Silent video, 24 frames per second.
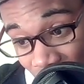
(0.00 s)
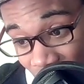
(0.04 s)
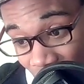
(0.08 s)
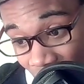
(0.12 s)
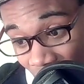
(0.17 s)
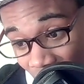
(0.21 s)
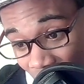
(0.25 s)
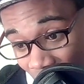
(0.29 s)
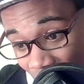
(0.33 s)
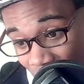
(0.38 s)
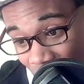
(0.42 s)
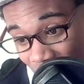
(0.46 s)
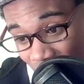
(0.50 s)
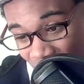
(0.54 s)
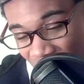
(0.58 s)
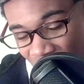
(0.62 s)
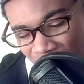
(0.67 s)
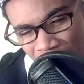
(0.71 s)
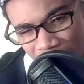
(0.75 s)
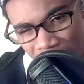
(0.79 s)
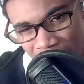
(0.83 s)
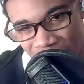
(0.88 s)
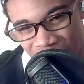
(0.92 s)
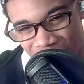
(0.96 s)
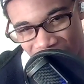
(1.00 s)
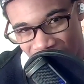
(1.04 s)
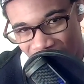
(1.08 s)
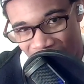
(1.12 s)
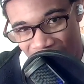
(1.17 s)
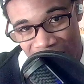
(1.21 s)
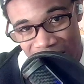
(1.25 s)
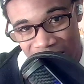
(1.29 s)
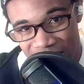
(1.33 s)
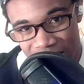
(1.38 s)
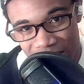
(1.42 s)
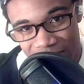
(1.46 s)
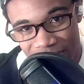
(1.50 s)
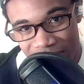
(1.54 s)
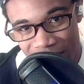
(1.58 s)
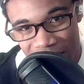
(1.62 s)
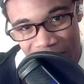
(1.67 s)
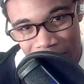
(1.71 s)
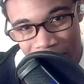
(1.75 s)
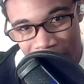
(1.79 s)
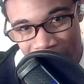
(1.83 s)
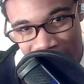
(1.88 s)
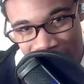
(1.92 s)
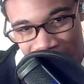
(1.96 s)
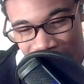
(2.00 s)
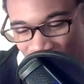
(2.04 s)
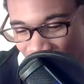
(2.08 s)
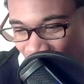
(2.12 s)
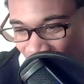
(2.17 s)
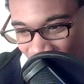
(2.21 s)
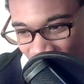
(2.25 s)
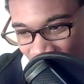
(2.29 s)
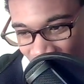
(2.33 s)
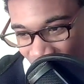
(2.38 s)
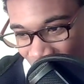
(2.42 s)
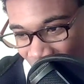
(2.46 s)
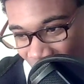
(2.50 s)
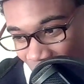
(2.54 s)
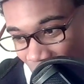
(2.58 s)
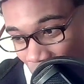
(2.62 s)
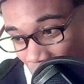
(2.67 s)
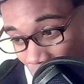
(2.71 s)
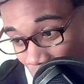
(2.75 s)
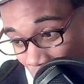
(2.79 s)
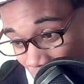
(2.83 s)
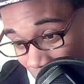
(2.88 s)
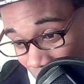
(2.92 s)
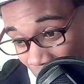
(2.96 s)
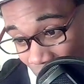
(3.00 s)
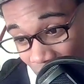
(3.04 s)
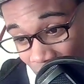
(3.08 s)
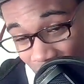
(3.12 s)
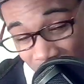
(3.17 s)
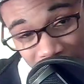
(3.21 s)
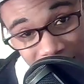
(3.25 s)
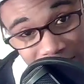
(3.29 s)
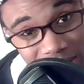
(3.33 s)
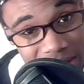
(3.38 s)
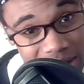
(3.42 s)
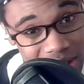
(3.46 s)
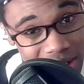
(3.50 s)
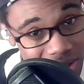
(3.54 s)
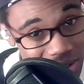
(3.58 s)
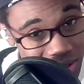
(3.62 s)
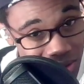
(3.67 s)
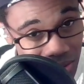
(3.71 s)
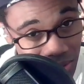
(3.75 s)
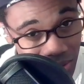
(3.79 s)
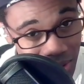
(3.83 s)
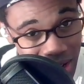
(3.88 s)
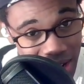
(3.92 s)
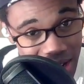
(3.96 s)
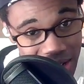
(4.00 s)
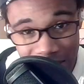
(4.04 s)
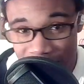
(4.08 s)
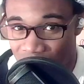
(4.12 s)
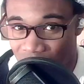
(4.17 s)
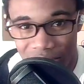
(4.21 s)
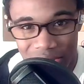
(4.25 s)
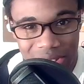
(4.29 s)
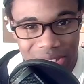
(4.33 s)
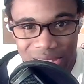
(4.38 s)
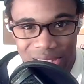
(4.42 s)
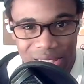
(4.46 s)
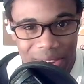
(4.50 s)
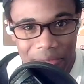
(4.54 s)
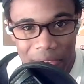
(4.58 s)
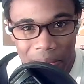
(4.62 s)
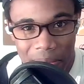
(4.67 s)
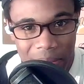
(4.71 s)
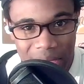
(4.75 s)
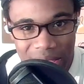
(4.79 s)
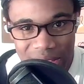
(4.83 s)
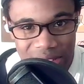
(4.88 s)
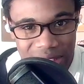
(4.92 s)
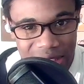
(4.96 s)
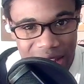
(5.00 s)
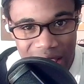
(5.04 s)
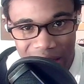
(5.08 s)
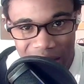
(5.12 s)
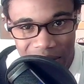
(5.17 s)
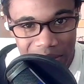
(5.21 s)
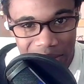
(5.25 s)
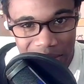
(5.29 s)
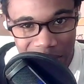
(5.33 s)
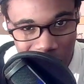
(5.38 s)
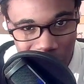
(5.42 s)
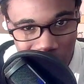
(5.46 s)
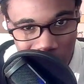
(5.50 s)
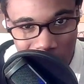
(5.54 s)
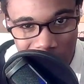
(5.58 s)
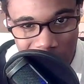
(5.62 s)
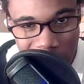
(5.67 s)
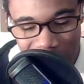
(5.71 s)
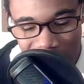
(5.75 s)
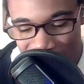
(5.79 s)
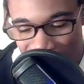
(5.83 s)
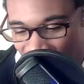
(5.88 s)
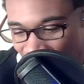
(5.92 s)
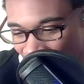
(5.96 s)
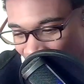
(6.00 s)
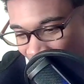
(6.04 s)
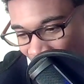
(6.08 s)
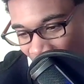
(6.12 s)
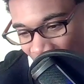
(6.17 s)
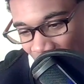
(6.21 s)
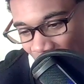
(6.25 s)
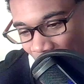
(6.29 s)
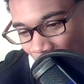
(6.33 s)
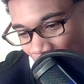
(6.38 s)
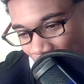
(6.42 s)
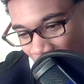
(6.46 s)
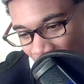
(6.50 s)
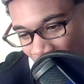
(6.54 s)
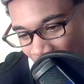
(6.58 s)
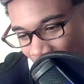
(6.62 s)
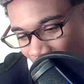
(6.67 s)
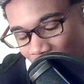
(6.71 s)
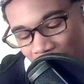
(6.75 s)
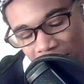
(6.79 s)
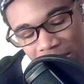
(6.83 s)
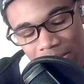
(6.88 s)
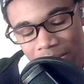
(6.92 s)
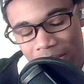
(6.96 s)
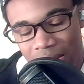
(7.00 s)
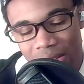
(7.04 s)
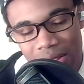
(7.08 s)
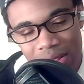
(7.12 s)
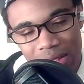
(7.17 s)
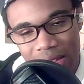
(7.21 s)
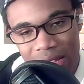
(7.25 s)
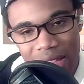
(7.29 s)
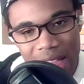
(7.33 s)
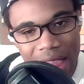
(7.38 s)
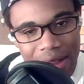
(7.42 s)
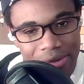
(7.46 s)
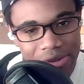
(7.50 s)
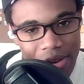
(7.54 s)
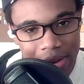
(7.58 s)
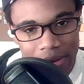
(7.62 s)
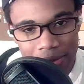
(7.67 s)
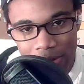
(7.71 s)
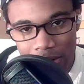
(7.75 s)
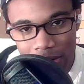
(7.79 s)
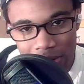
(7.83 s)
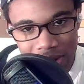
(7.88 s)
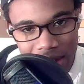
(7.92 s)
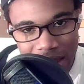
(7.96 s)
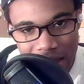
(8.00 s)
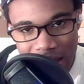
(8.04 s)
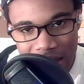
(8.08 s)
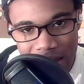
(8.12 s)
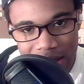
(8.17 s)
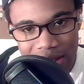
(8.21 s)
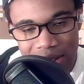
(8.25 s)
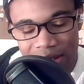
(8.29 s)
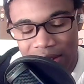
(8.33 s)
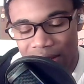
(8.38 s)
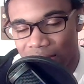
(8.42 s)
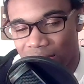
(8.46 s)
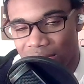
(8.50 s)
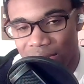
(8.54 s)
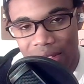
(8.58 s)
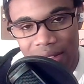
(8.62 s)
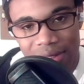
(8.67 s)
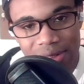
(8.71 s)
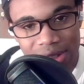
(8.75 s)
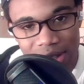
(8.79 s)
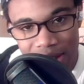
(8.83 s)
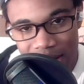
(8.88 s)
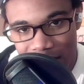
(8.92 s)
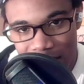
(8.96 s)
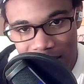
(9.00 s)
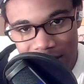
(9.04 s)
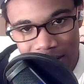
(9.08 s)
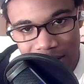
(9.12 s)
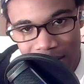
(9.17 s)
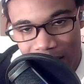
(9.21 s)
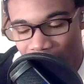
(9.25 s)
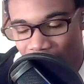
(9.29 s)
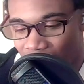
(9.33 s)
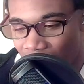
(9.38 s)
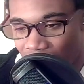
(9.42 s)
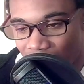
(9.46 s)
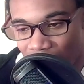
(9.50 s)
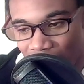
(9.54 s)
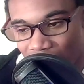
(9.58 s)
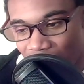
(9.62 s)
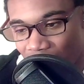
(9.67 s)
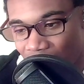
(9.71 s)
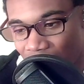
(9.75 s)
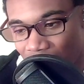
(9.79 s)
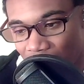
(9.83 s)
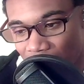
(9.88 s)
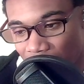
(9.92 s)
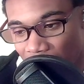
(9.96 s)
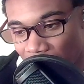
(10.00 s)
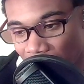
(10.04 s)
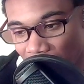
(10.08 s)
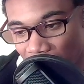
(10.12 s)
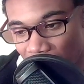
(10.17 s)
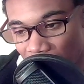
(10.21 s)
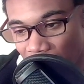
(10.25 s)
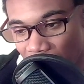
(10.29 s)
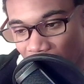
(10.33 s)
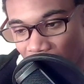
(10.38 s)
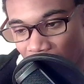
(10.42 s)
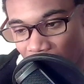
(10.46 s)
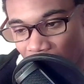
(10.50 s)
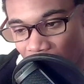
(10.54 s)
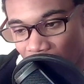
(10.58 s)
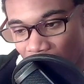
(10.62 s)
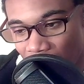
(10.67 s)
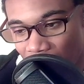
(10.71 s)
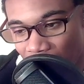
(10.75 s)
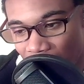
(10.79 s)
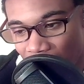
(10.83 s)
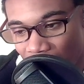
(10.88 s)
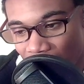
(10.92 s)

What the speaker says: obviously don't want to do that. I just fucking met you. This is kind of weird. This is kind of strange. All this information out of nowhere. But ultimately, after a few days, she just gives in. And then Blue